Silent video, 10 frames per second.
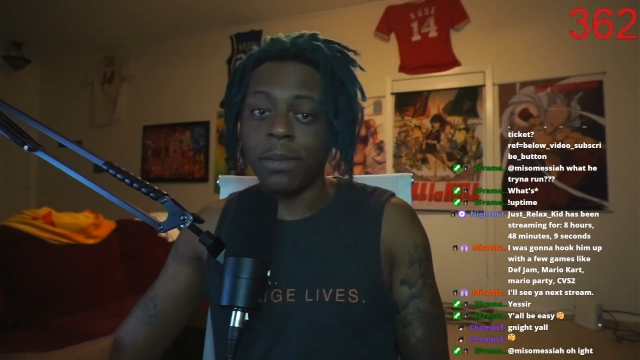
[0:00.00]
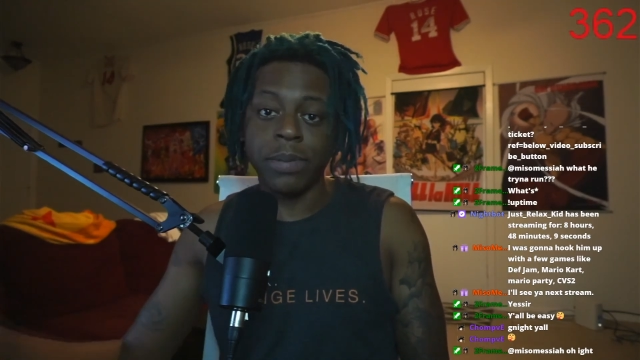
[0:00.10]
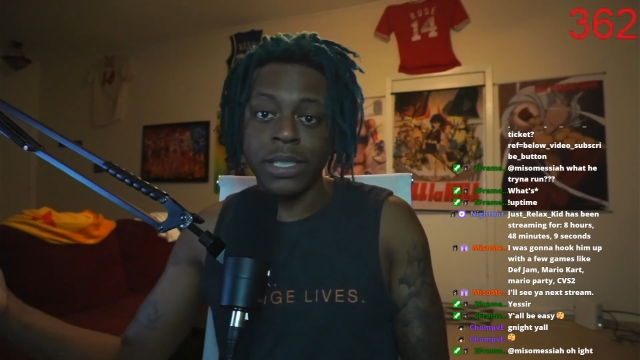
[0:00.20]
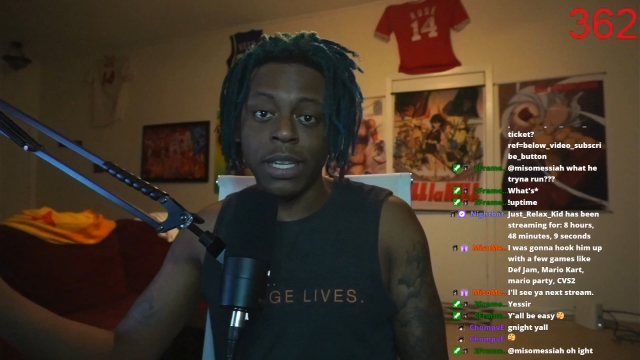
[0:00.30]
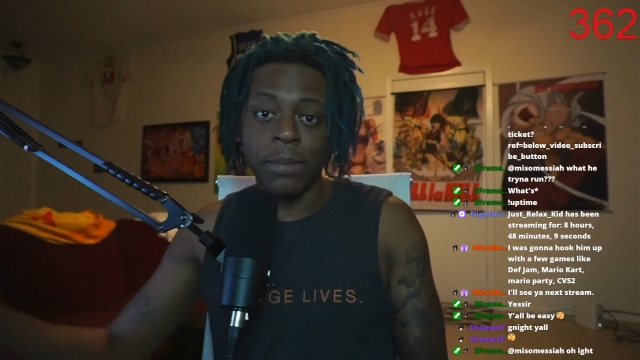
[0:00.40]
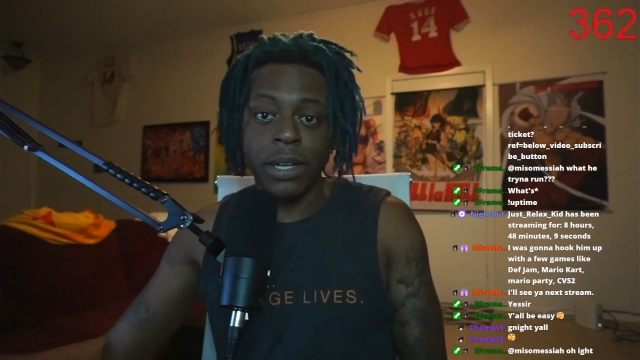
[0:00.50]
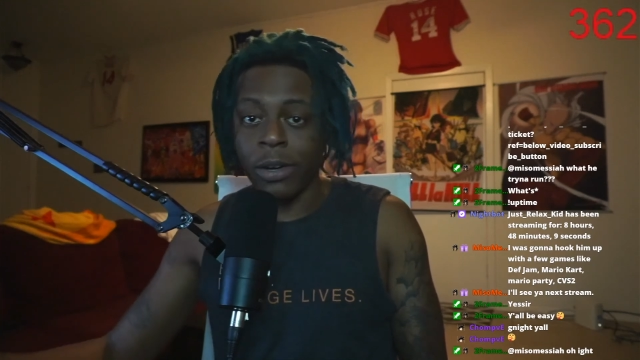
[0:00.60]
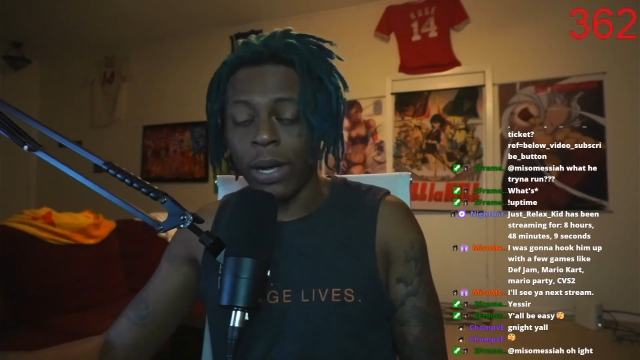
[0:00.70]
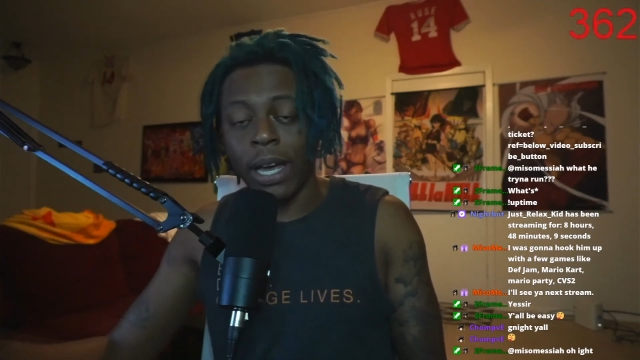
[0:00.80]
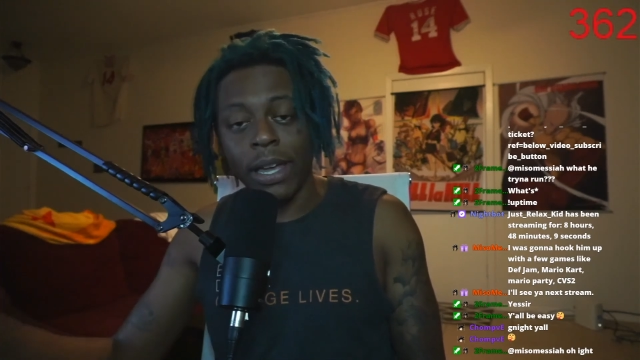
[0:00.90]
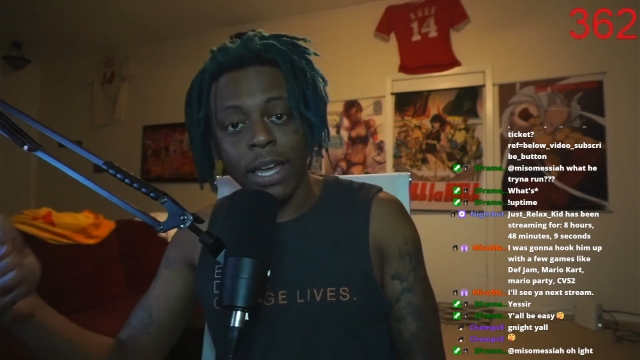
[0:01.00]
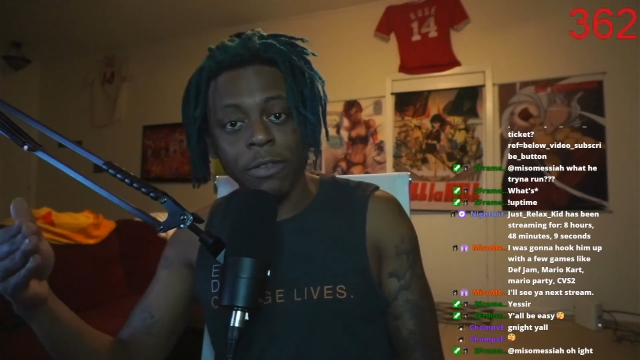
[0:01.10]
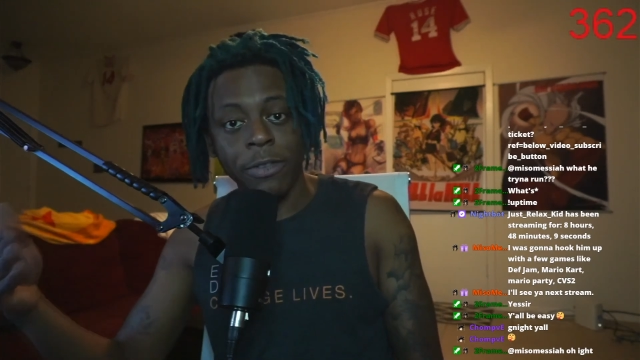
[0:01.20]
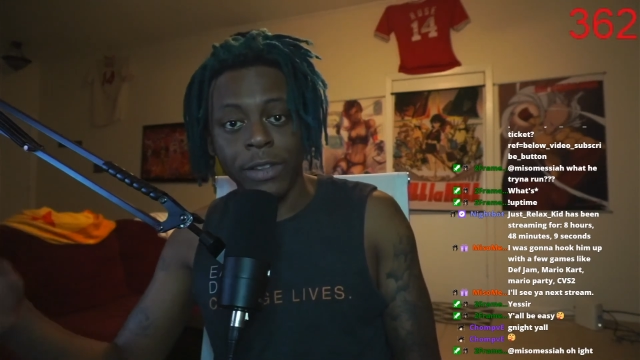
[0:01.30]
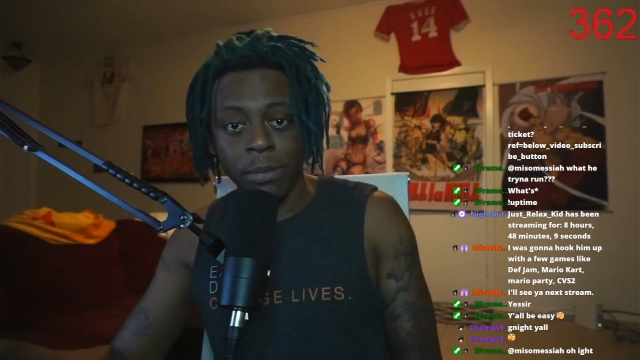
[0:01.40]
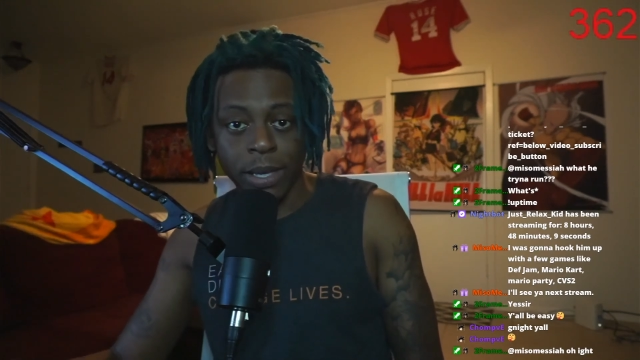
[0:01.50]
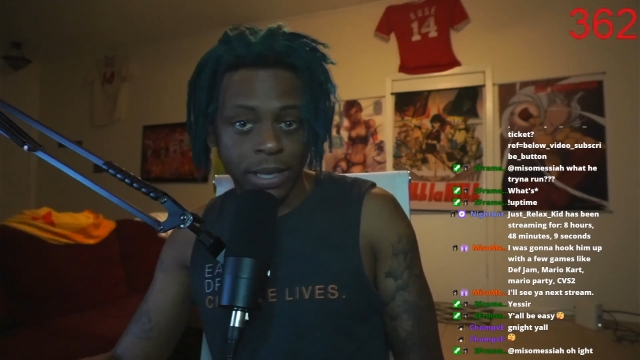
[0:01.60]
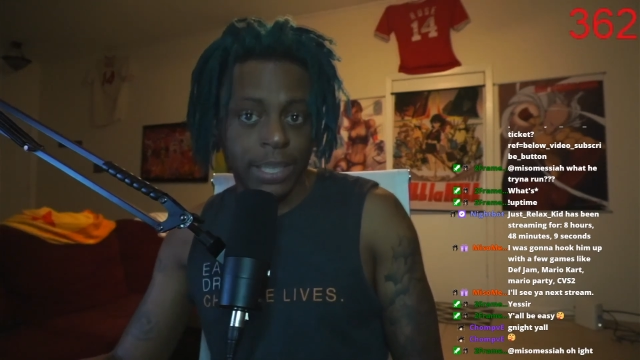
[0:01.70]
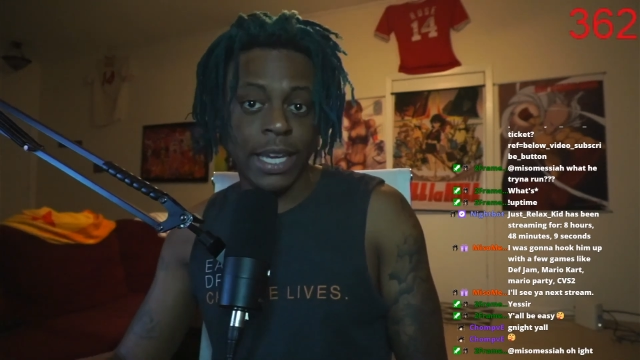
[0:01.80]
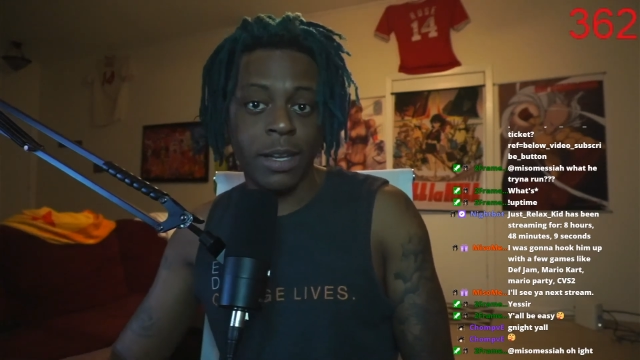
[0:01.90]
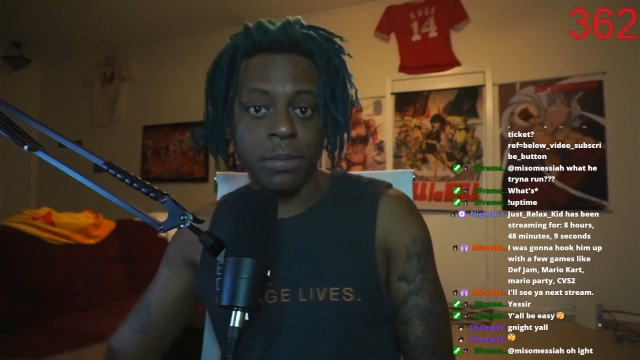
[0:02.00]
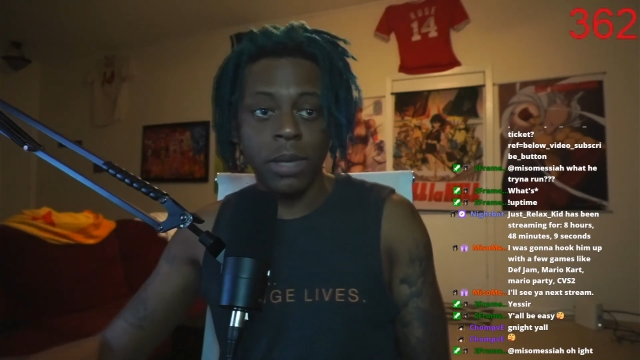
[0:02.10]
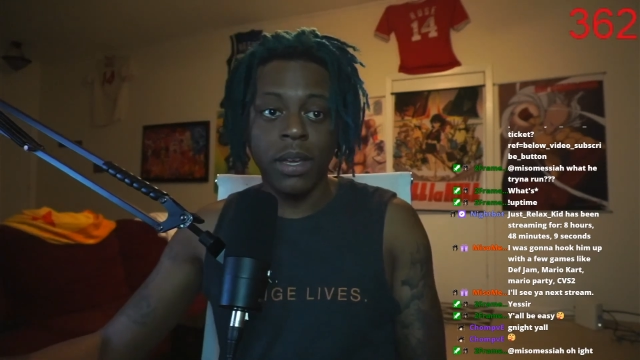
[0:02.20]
please let me know how y'all feeling about the game.